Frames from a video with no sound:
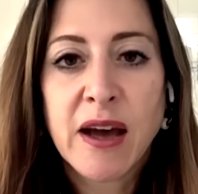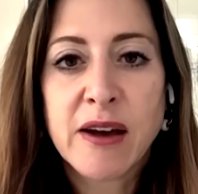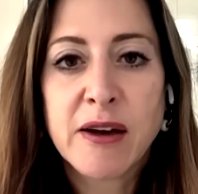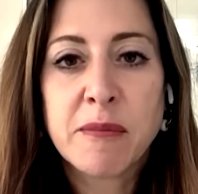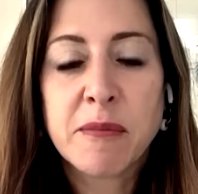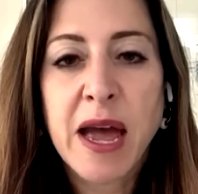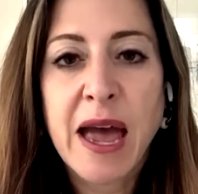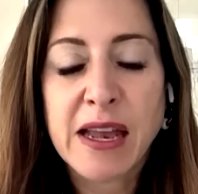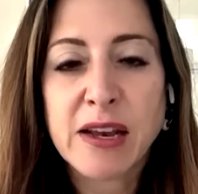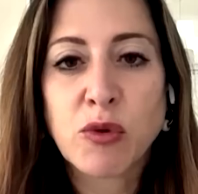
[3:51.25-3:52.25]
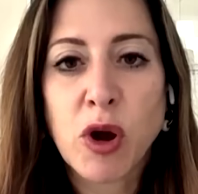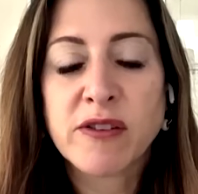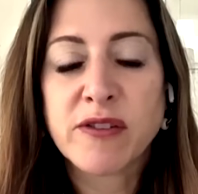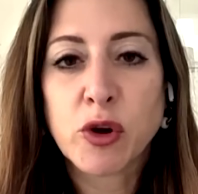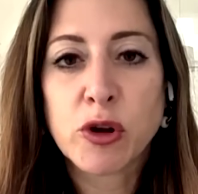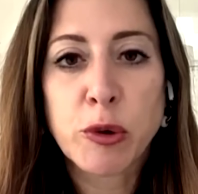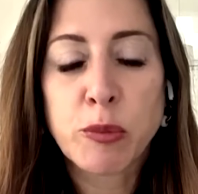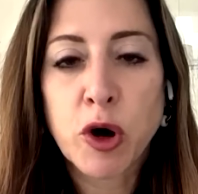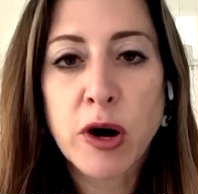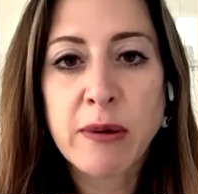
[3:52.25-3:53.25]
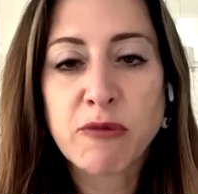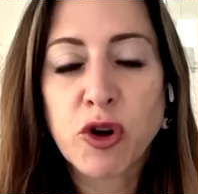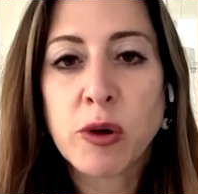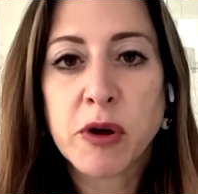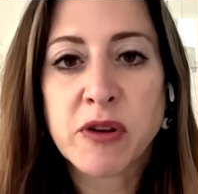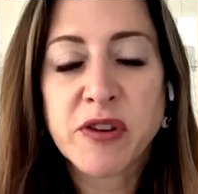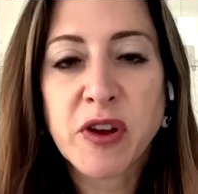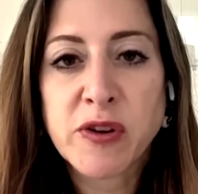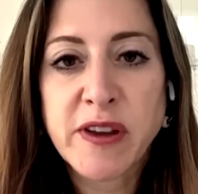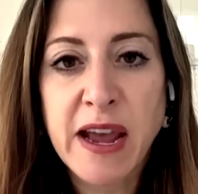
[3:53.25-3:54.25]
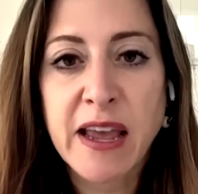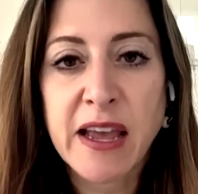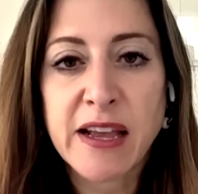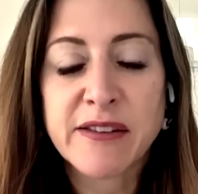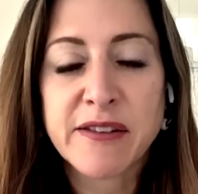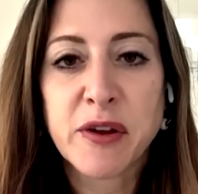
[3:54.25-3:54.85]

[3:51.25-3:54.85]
at Iran's nuclear program for almost 2 decades.